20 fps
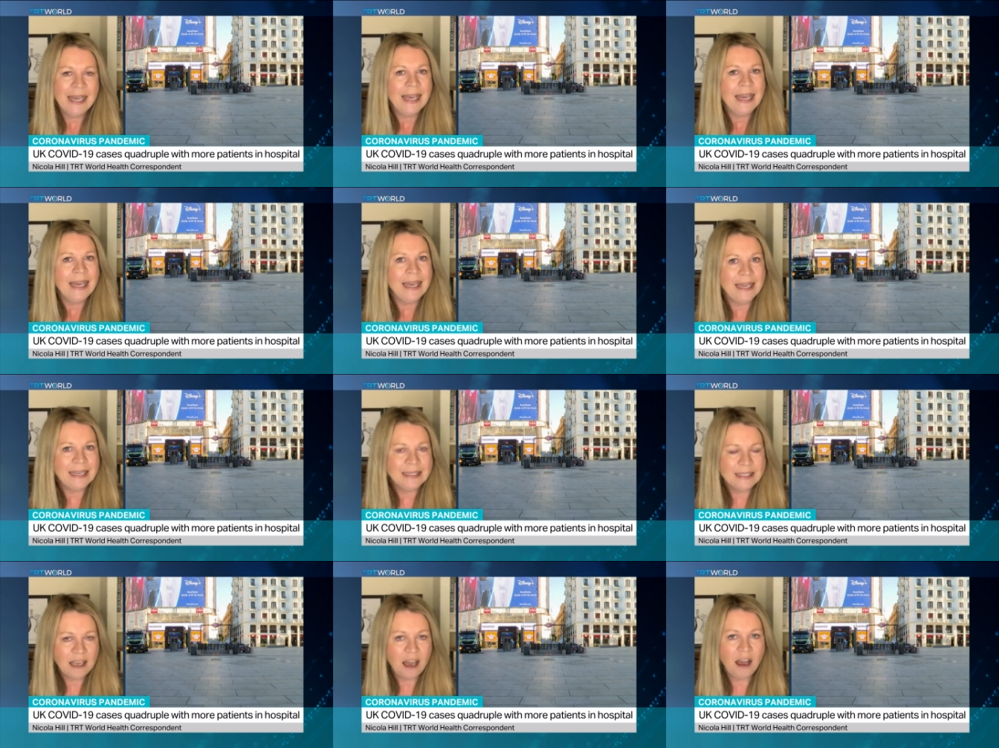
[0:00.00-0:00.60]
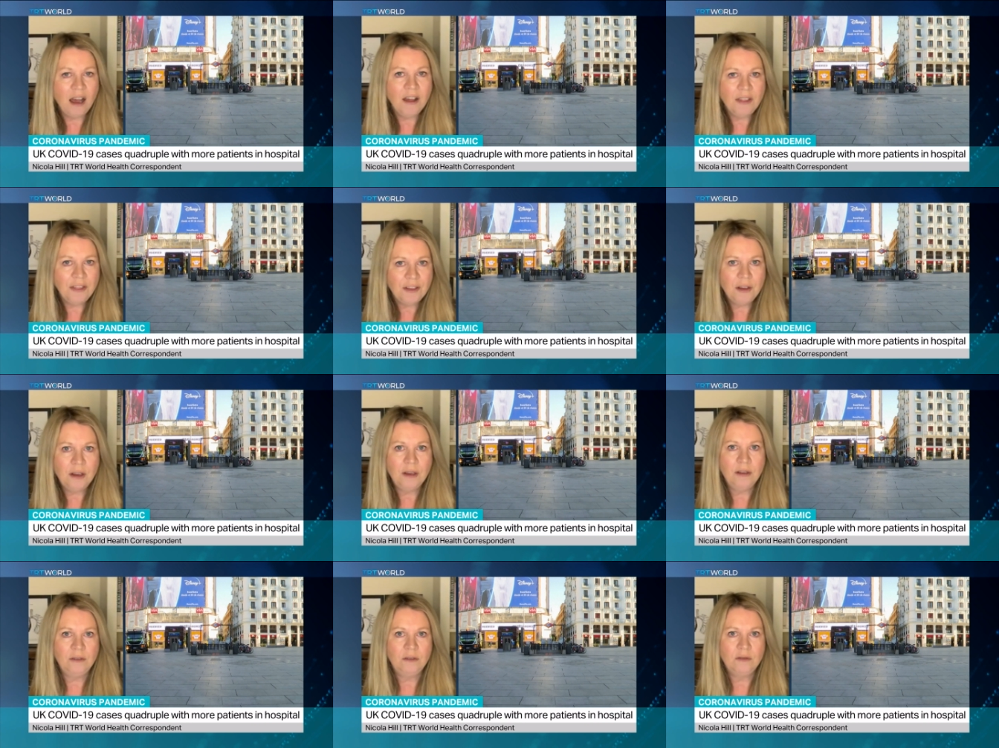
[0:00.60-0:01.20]
His
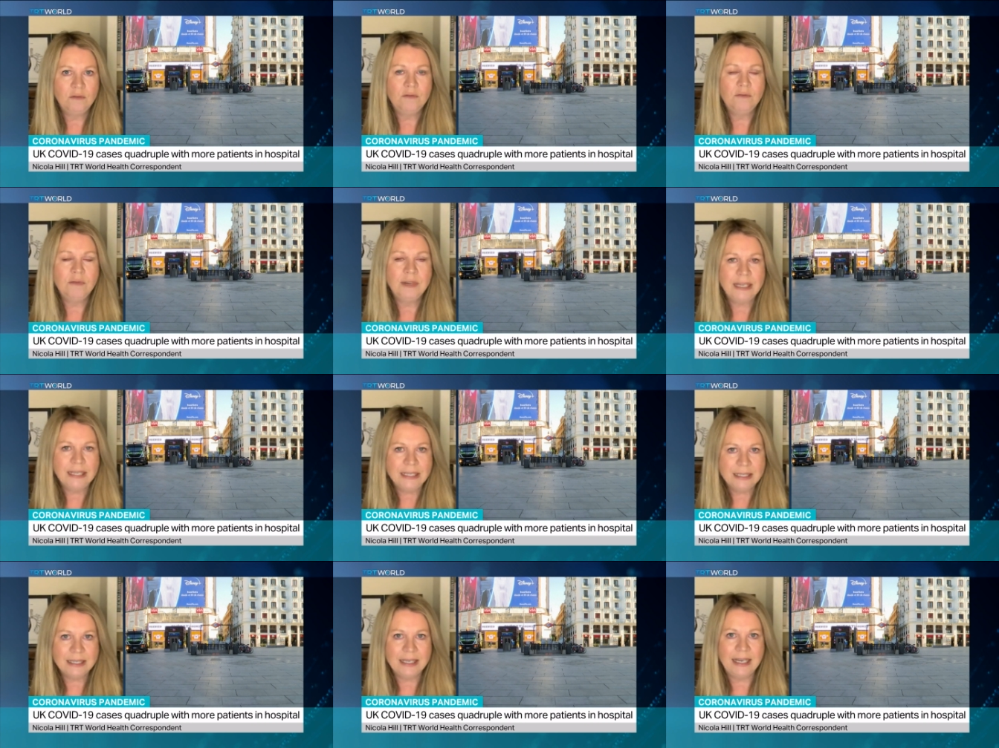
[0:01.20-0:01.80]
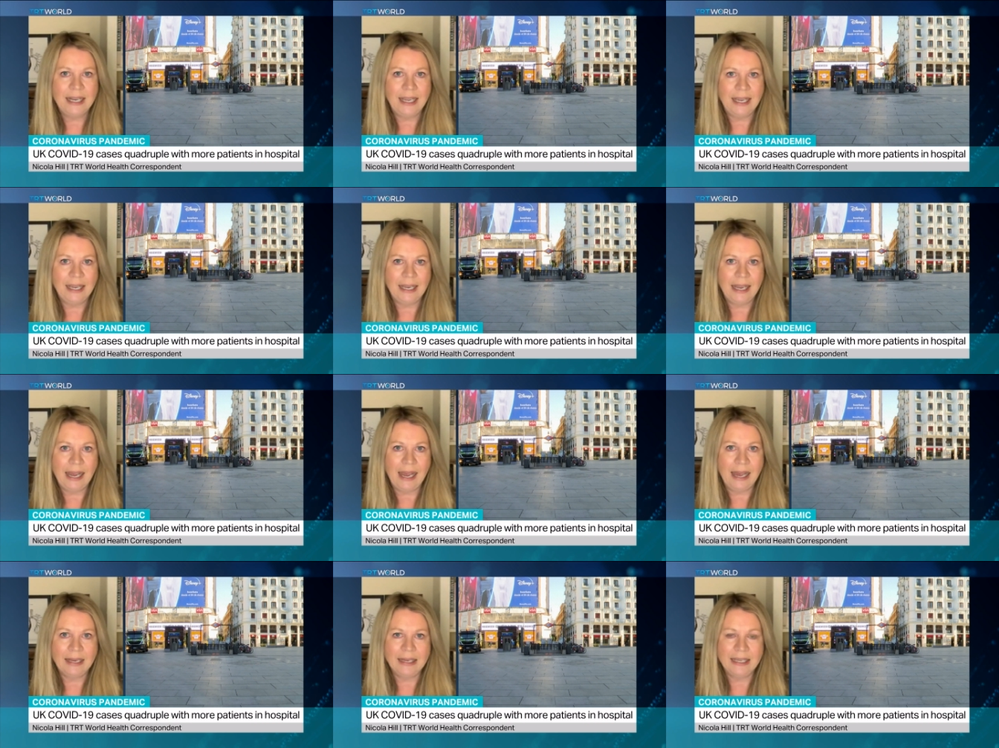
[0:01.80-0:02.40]
other
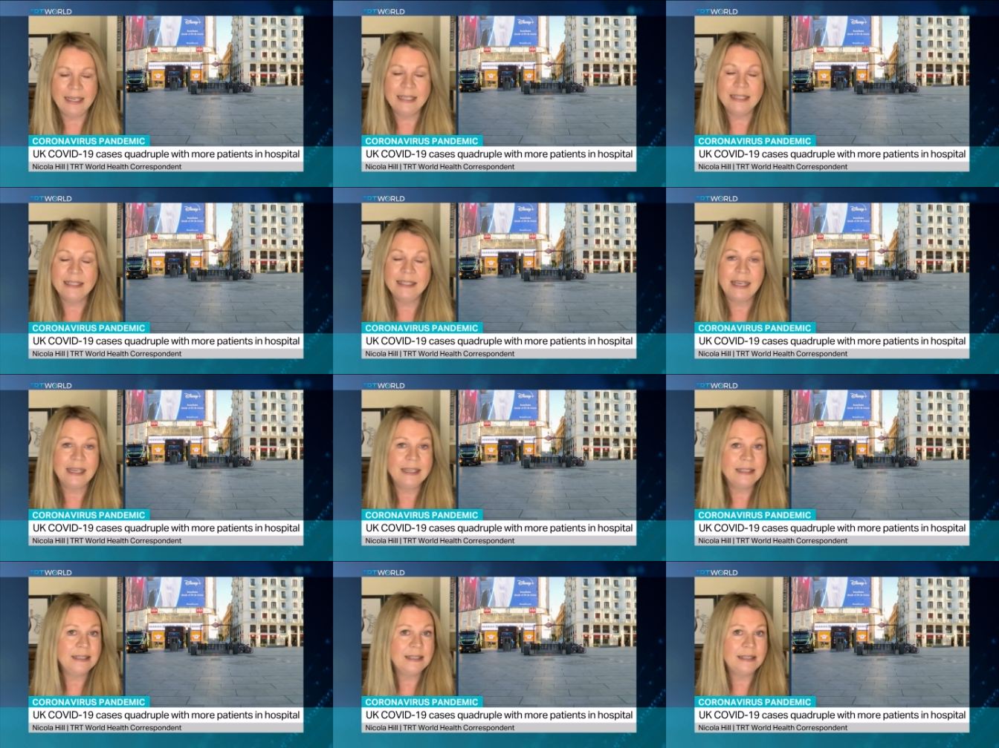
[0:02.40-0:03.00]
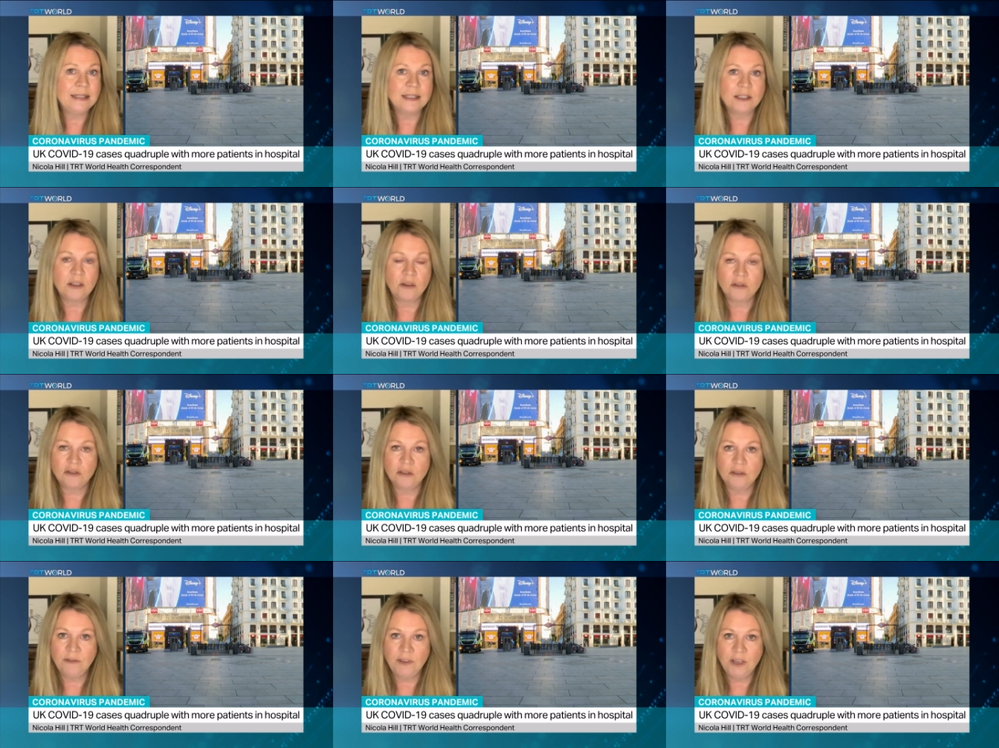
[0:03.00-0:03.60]
reasoning, and he says this is
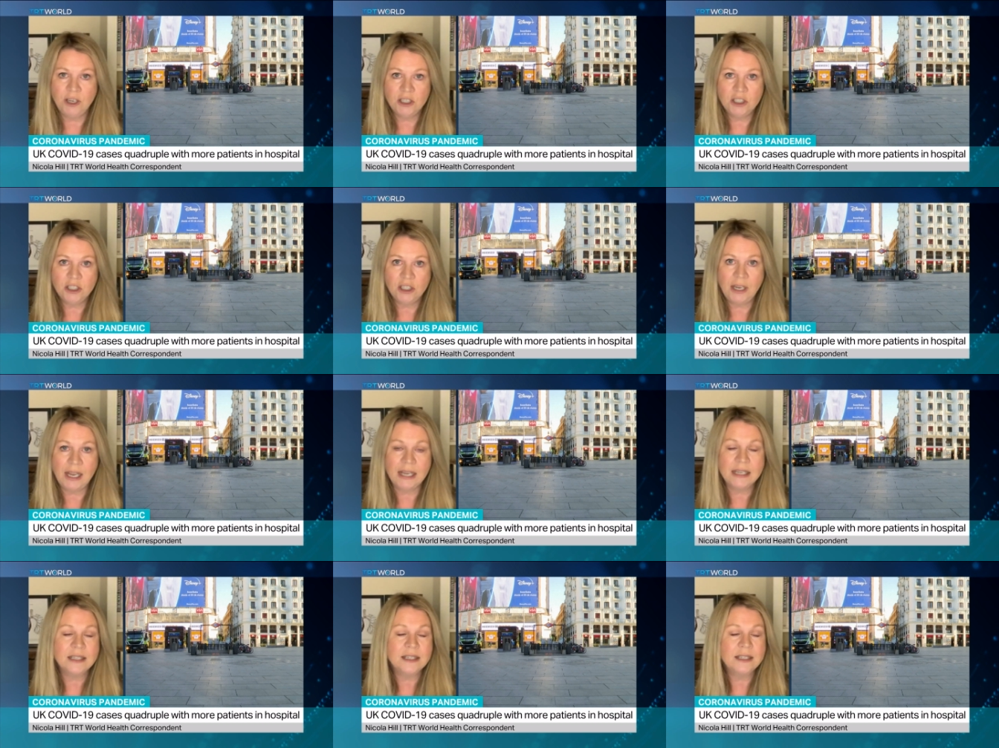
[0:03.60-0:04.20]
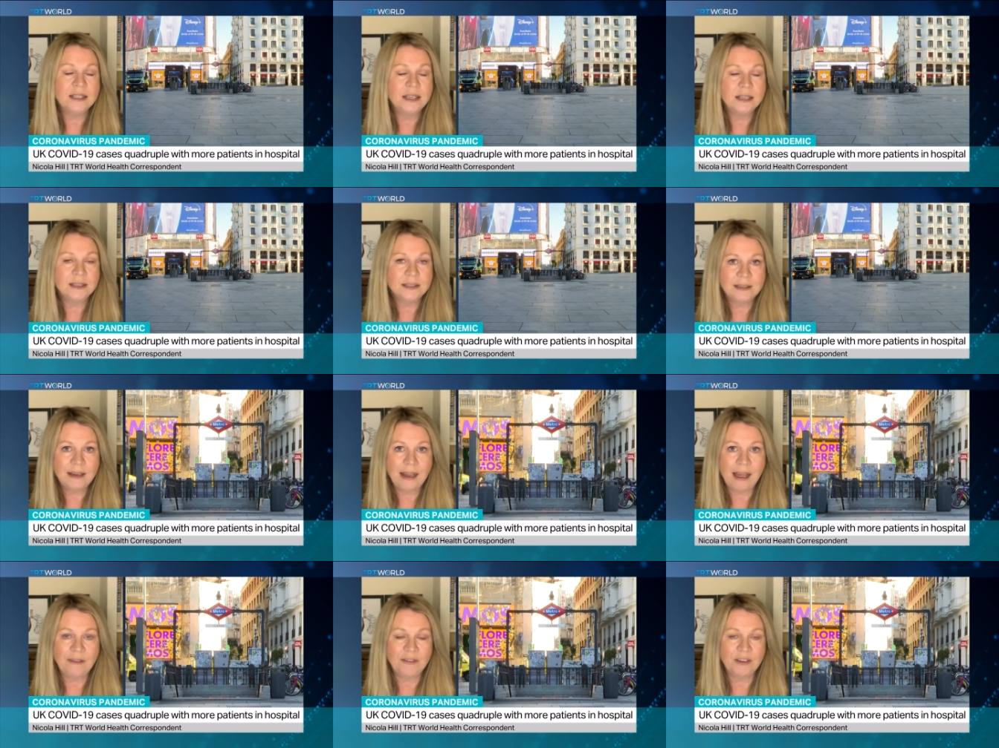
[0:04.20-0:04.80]
controversial and
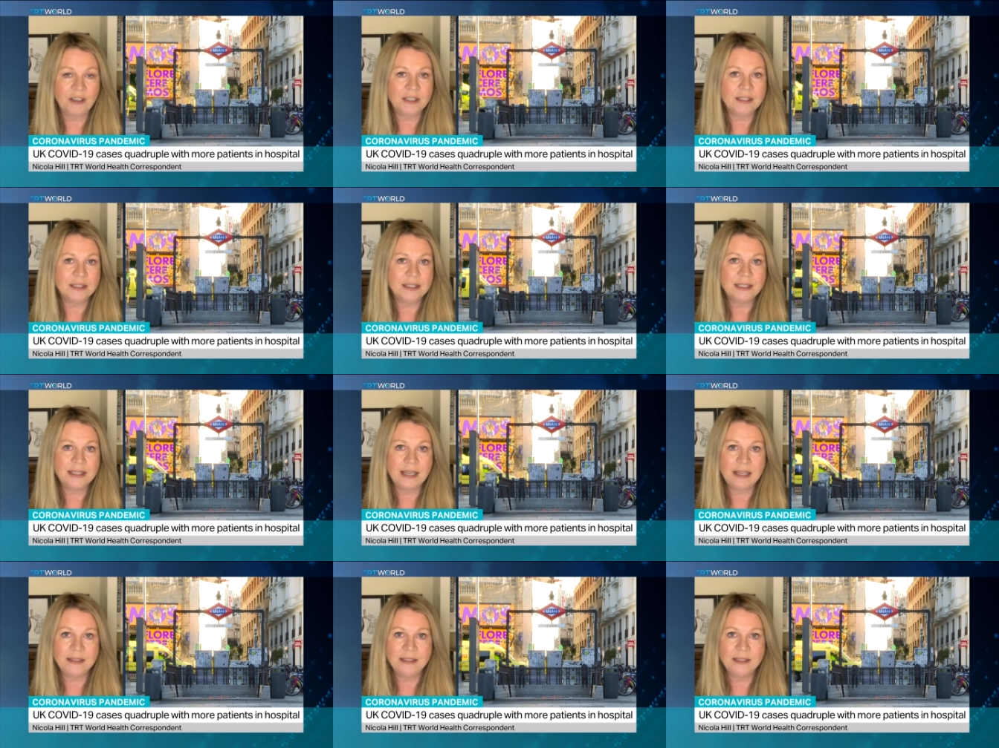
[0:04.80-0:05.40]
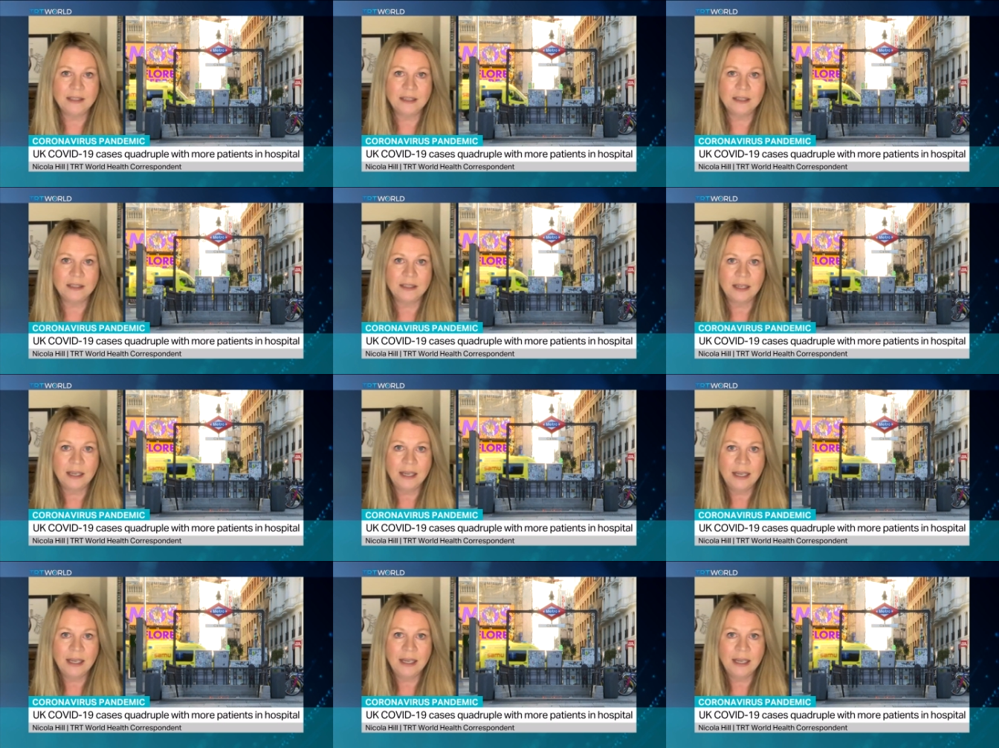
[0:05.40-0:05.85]
doesn't have a consensus,